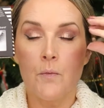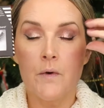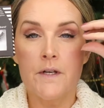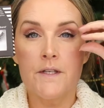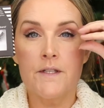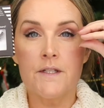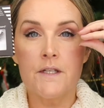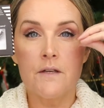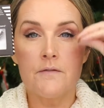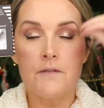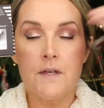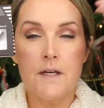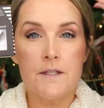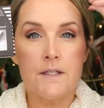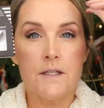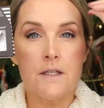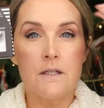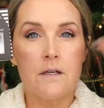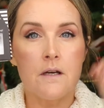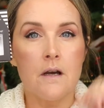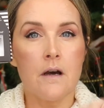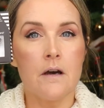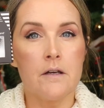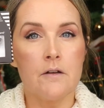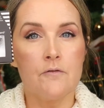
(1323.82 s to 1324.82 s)
to see if that's going to
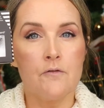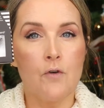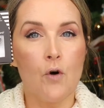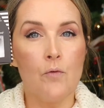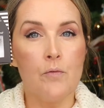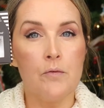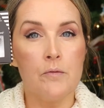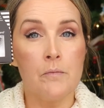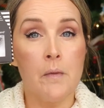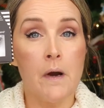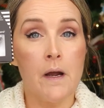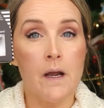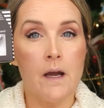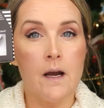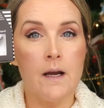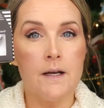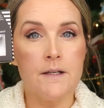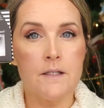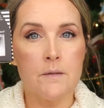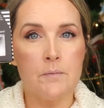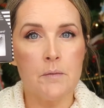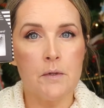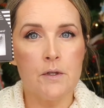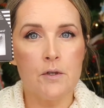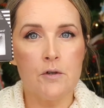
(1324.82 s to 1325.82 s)
kind of open my eyes up
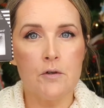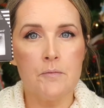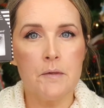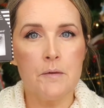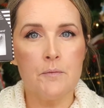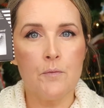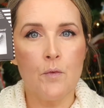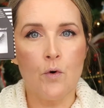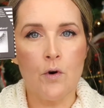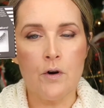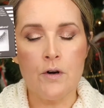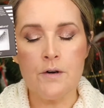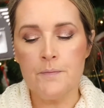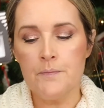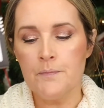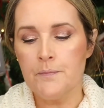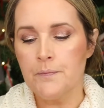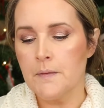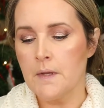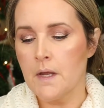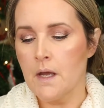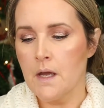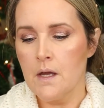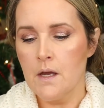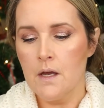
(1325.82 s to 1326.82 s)
a little bit more.
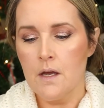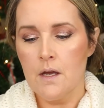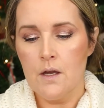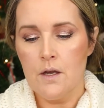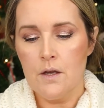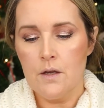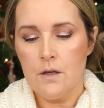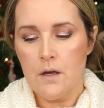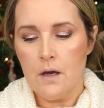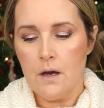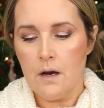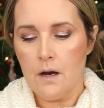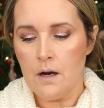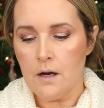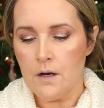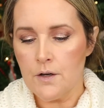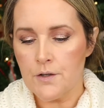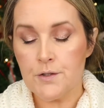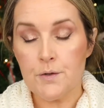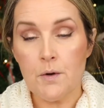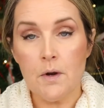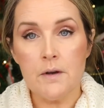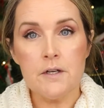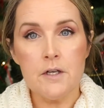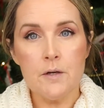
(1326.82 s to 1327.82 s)
So
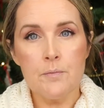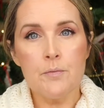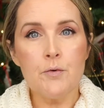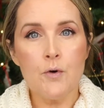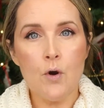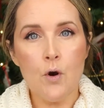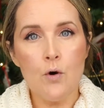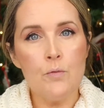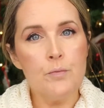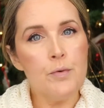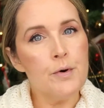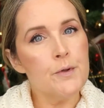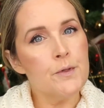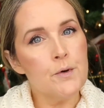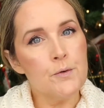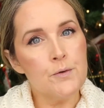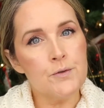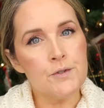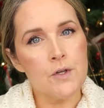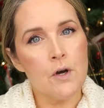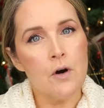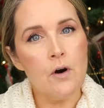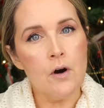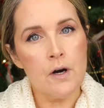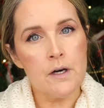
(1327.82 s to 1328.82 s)
I'm going to go put those
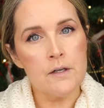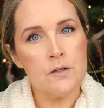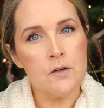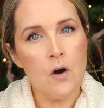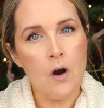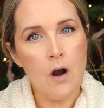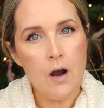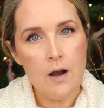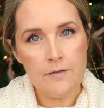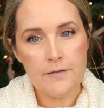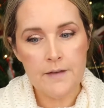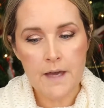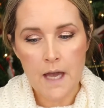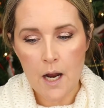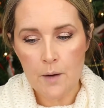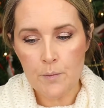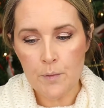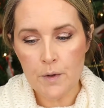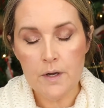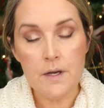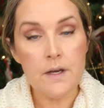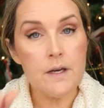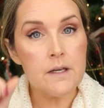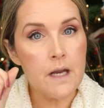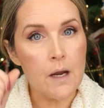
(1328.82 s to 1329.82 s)
on off camera
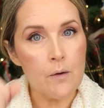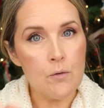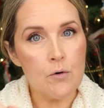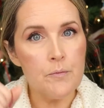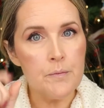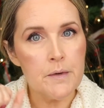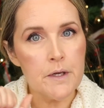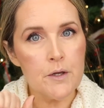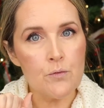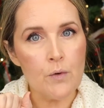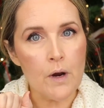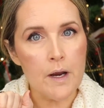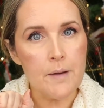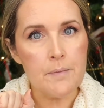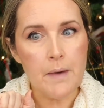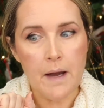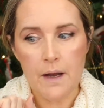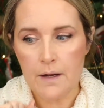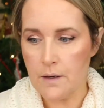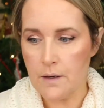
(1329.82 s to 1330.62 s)
and I will be right back.